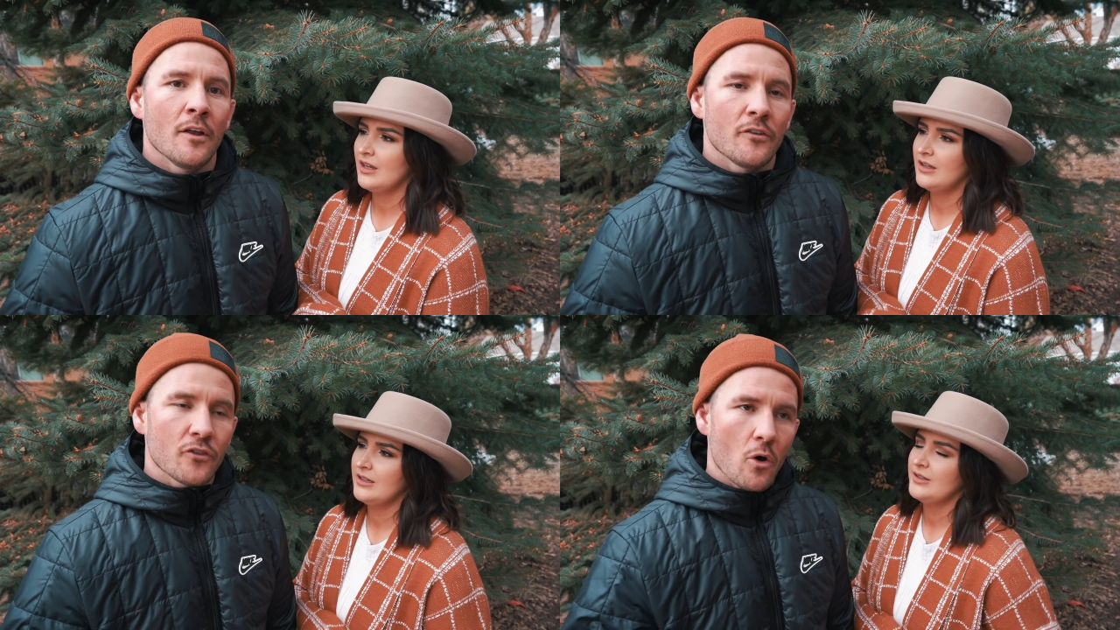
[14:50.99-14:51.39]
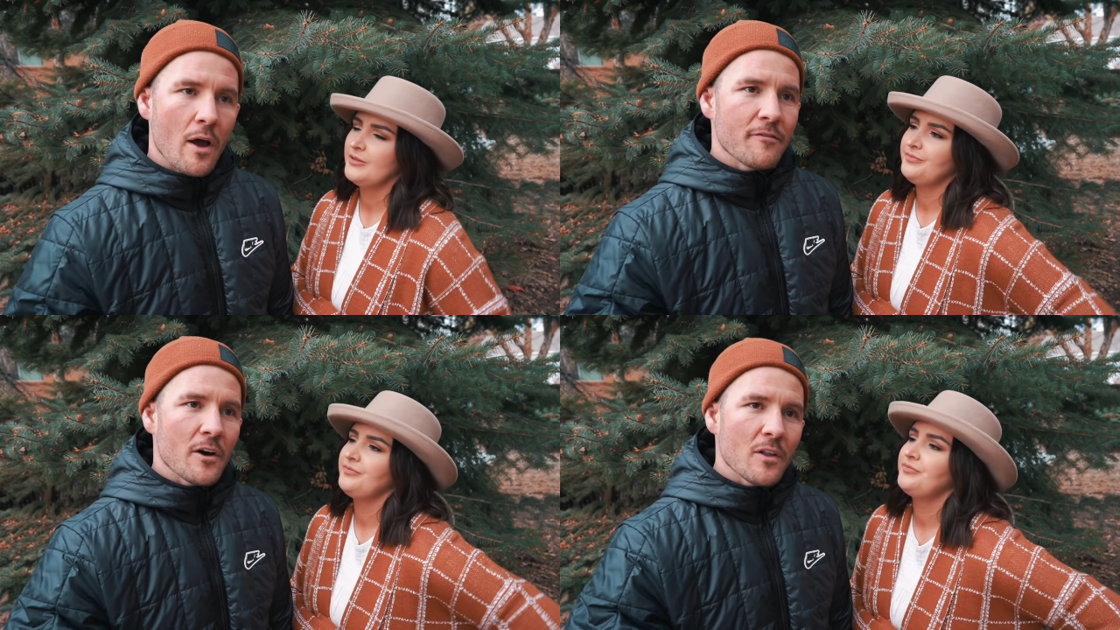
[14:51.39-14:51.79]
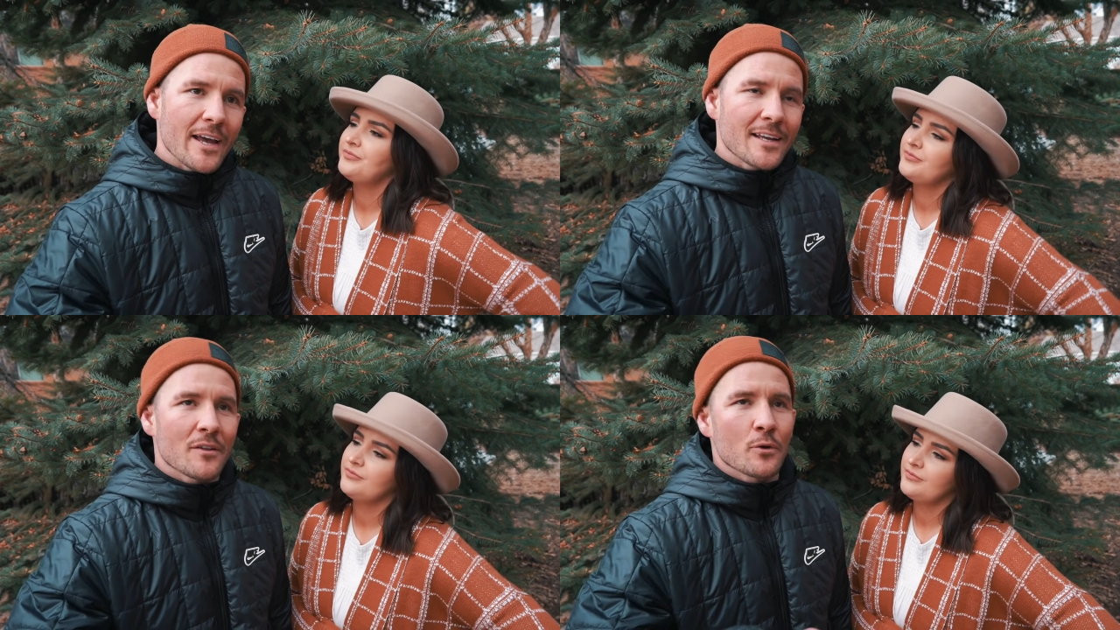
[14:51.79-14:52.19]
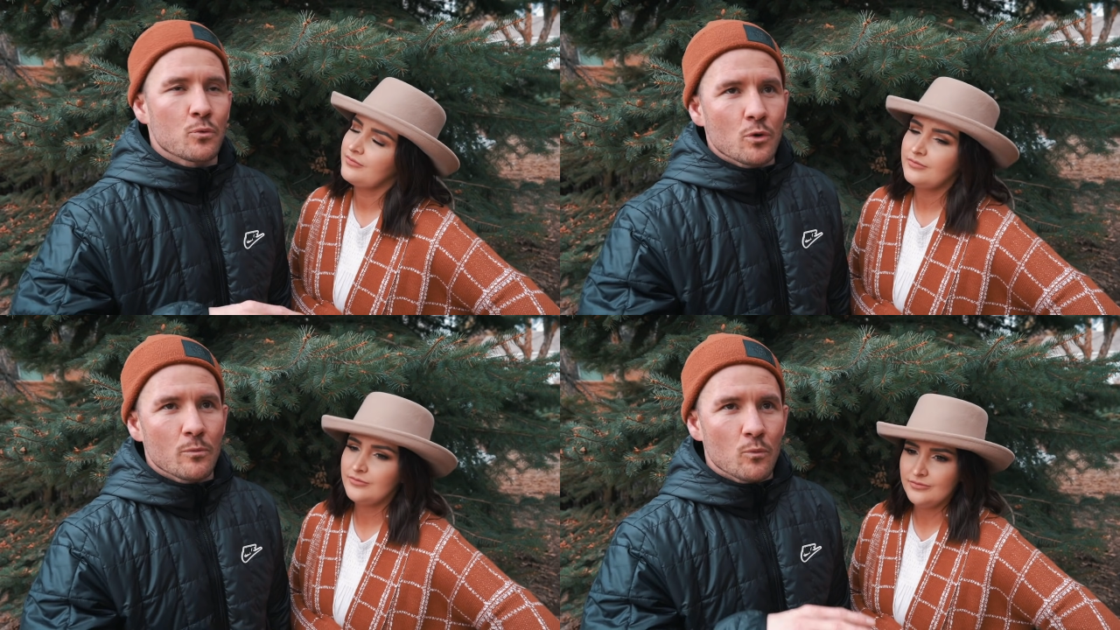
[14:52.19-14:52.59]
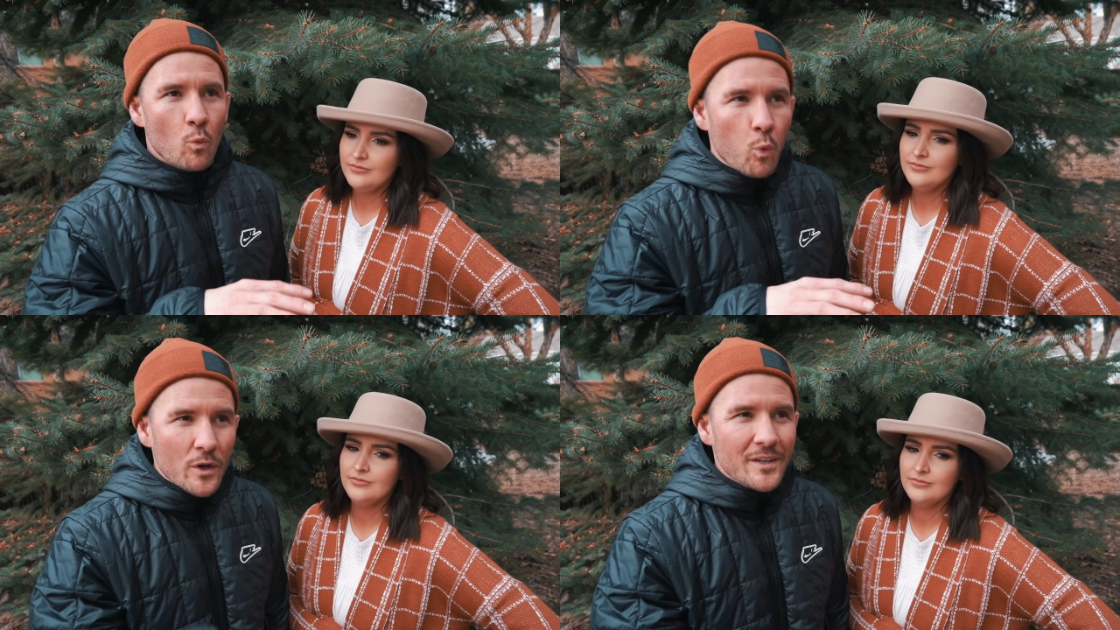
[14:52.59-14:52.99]
Speaker 1: so I felt like the room
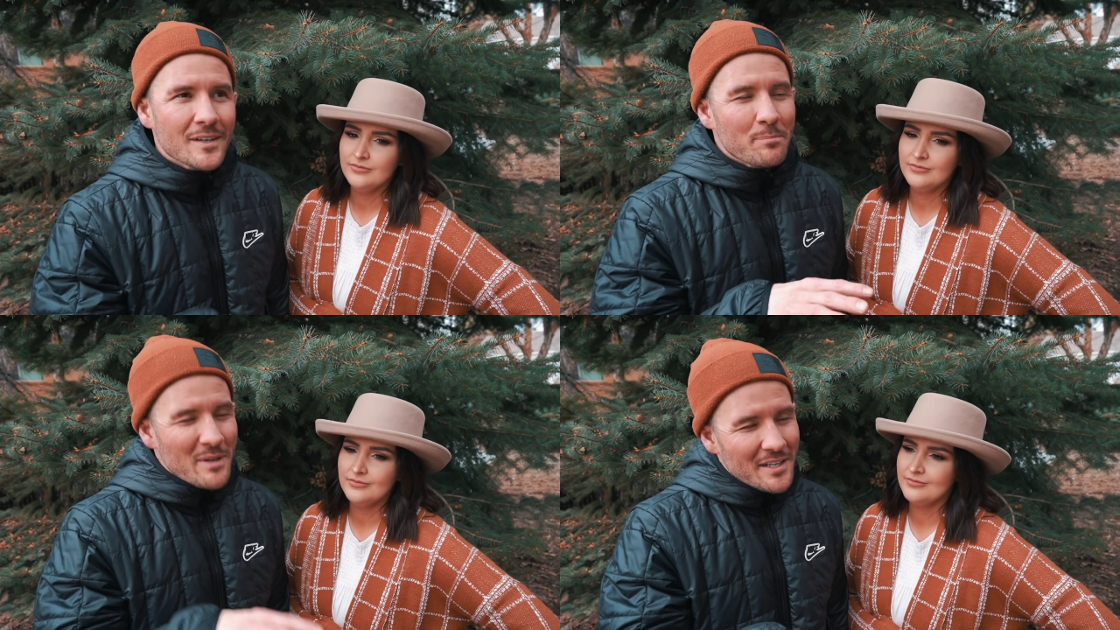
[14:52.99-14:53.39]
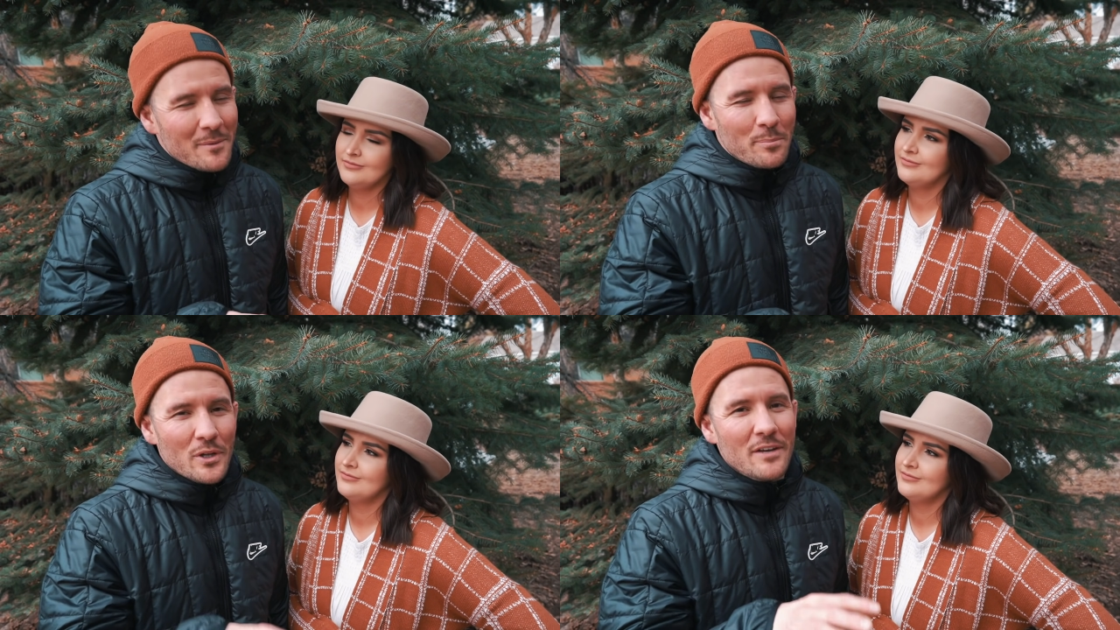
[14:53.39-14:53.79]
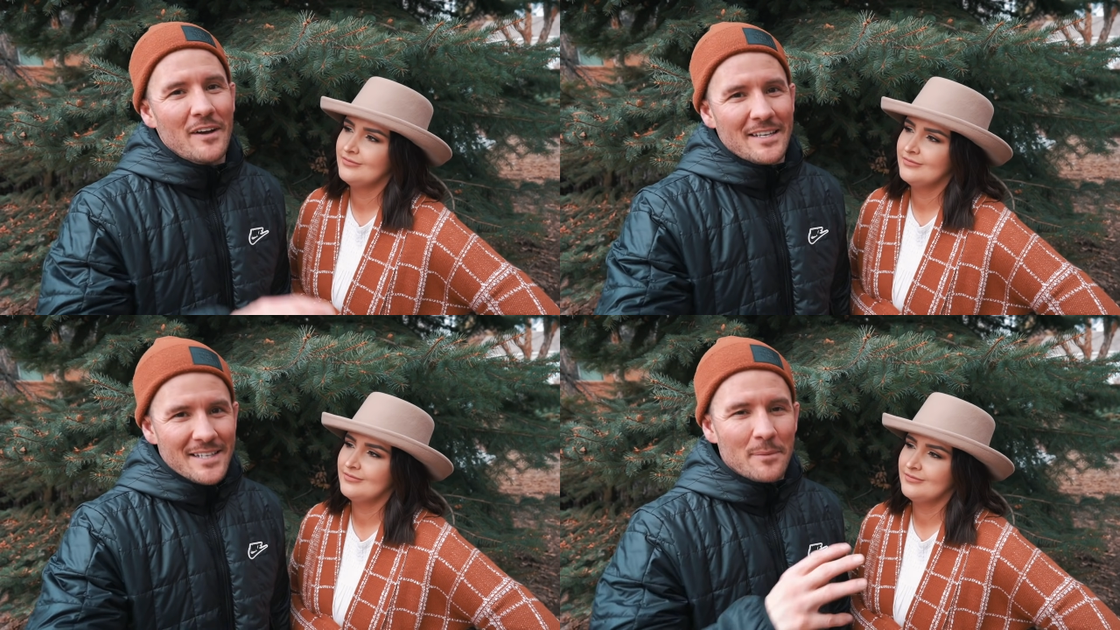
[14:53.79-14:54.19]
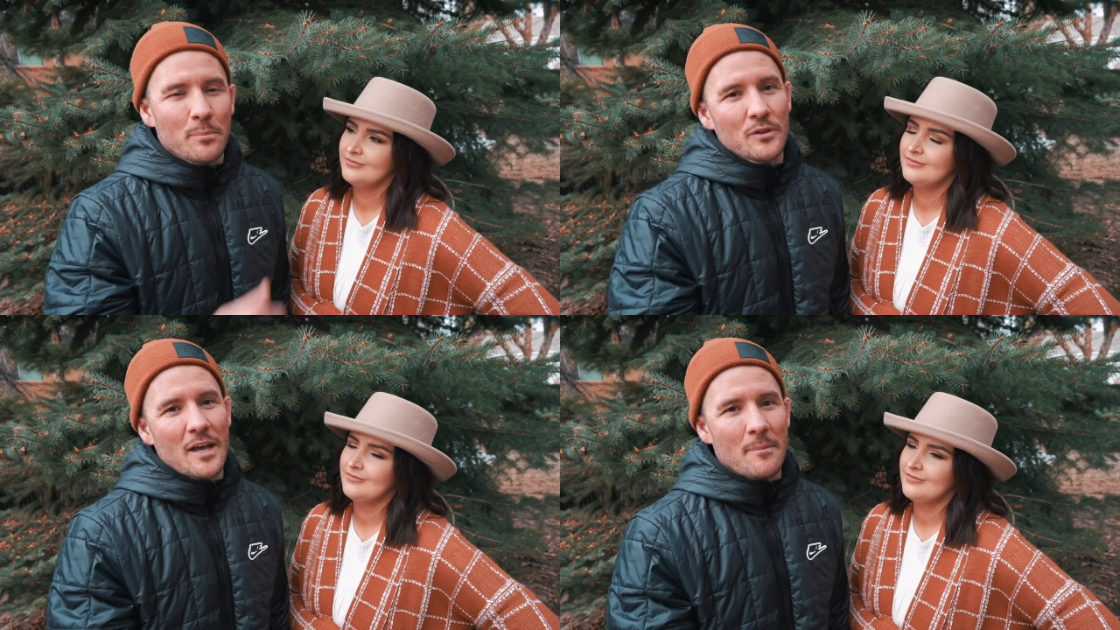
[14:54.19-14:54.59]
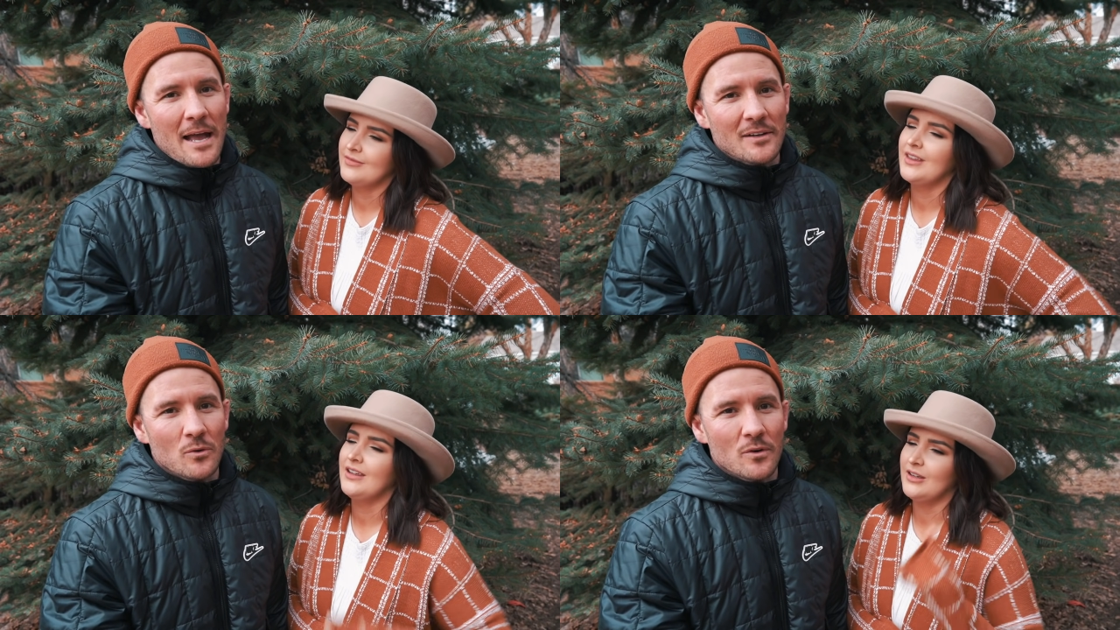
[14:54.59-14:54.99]
wouldn't be complete if I didn't put that
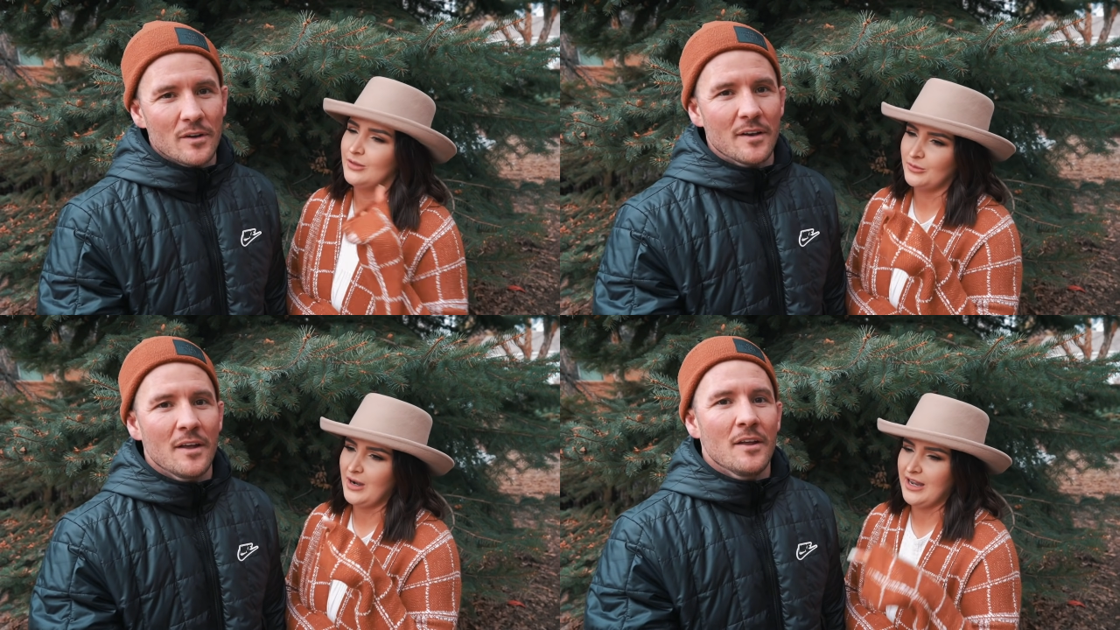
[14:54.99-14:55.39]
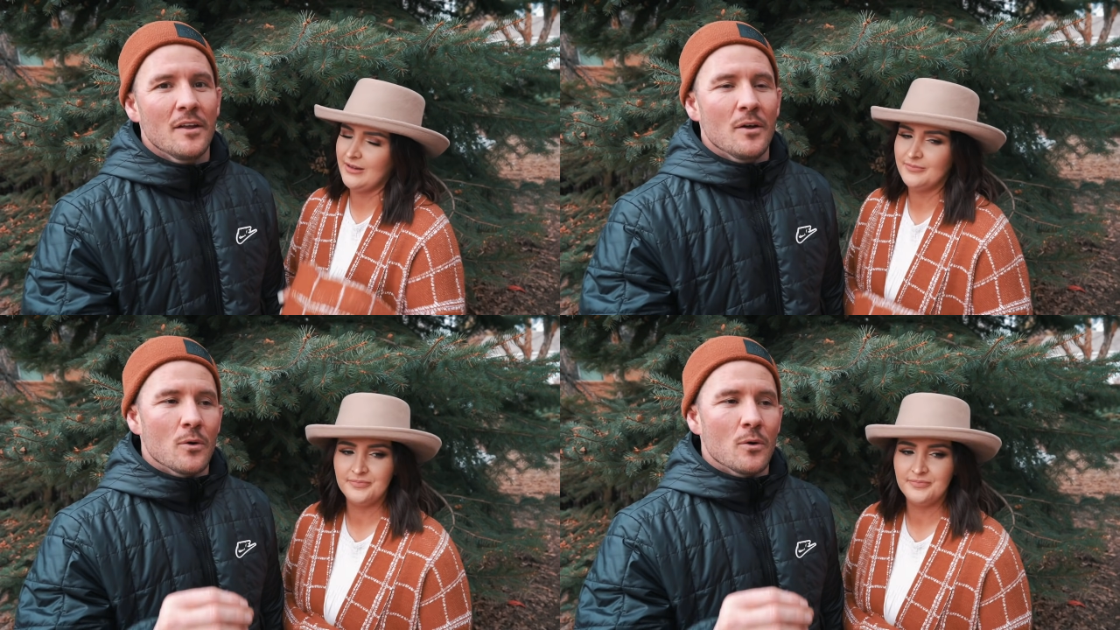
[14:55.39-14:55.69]
back door in. Right.